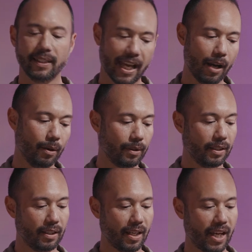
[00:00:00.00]
Now,
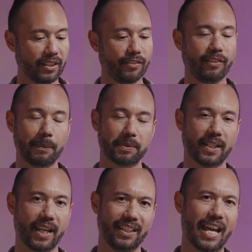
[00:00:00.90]
on the flip
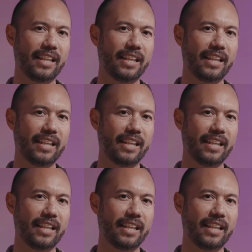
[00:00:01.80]
side,